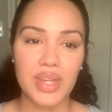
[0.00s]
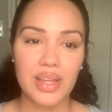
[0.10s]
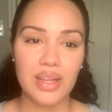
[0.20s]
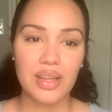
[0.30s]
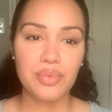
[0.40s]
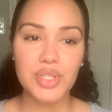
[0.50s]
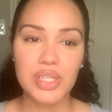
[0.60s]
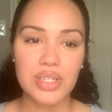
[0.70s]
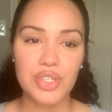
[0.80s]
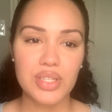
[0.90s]
It was
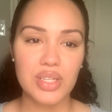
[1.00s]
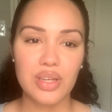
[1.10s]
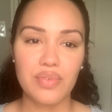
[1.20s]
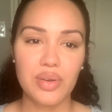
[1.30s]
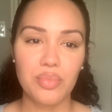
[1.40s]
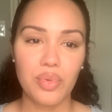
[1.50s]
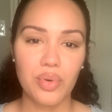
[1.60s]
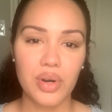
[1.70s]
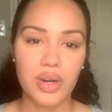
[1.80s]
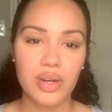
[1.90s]
just even
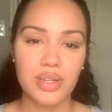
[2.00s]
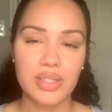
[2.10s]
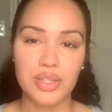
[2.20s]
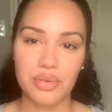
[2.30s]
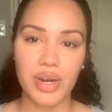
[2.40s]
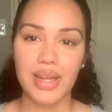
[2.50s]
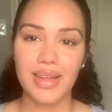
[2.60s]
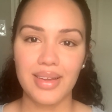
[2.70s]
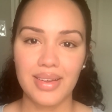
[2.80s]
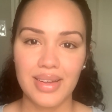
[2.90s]
more
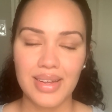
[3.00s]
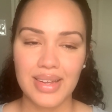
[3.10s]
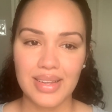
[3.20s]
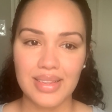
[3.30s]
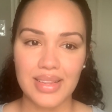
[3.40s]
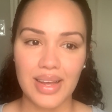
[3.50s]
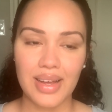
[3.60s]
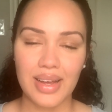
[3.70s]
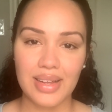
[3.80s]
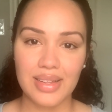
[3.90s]
degrading that
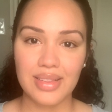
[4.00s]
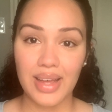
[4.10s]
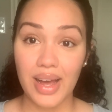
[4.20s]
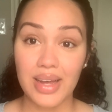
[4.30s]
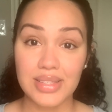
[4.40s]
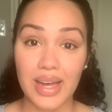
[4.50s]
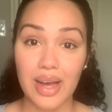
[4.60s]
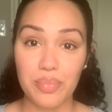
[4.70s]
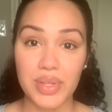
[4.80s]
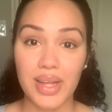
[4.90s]
had to
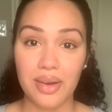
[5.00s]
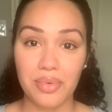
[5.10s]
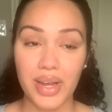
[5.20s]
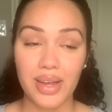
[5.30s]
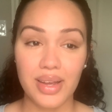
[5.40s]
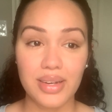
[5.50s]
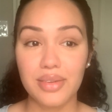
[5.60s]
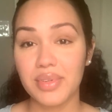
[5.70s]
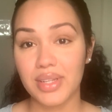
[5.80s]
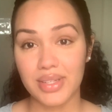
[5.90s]
happen that way. And
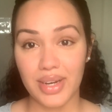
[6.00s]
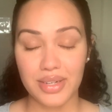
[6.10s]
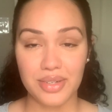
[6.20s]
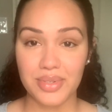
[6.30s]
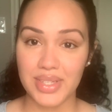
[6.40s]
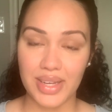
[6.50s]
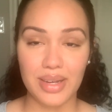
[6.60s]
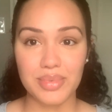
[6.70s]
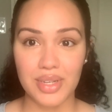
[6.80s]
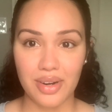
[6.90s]
even the doctor was like, I'm
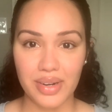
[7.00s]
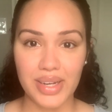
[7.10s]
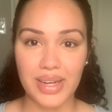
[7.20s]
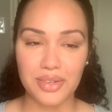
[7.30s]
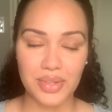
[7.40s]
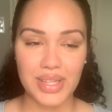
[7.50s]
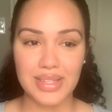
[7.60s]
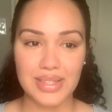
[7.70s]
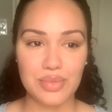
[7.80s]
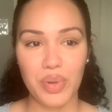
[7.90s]
sorry, I know that this
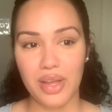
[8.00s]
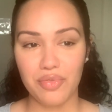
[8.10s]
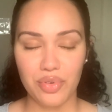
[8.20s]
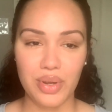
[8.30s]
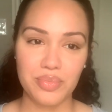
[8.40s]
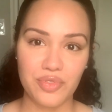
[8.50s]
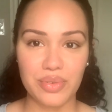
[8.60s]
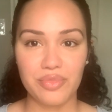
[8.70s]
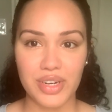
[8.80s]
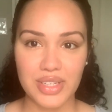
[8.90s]
is painful, I'm
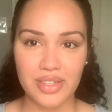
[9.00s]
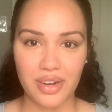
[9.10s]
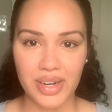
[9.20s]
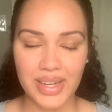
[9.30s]
very sorry.